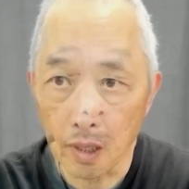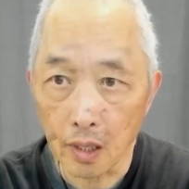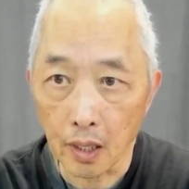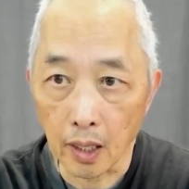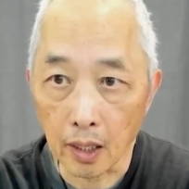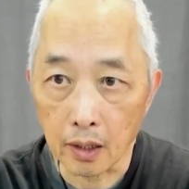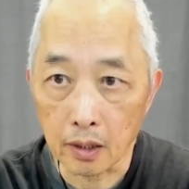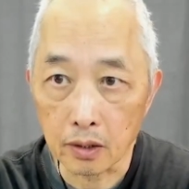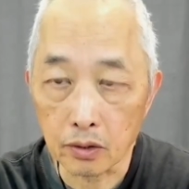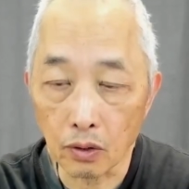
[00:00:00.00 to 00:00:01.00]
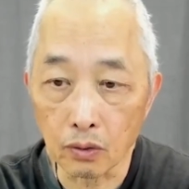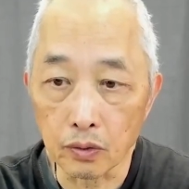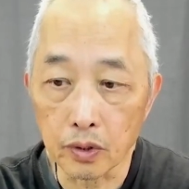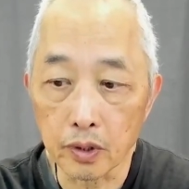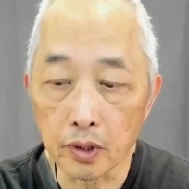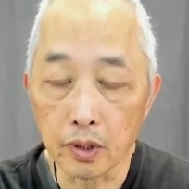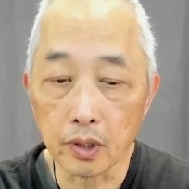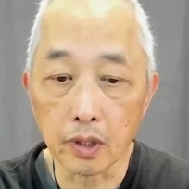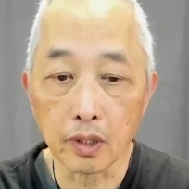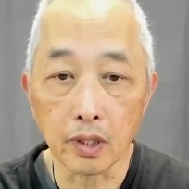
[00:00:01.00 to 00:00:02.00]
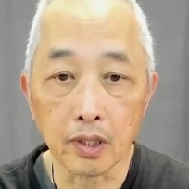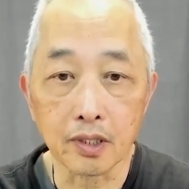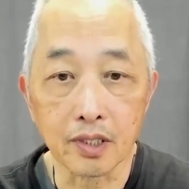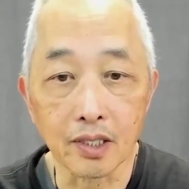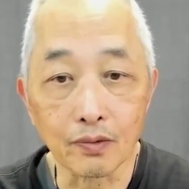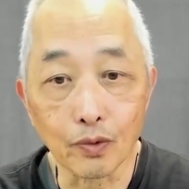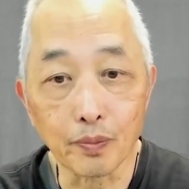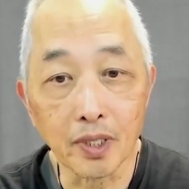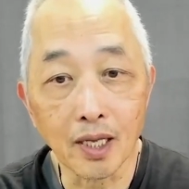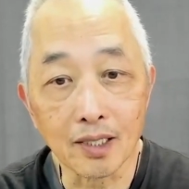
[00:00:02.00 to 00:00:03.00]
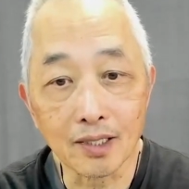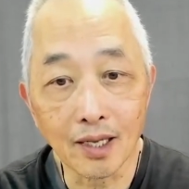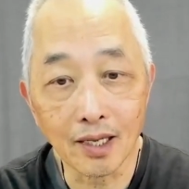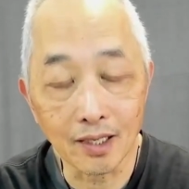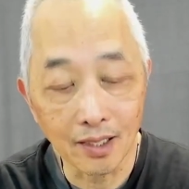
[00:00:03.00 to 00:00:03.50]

And so it would be like saying,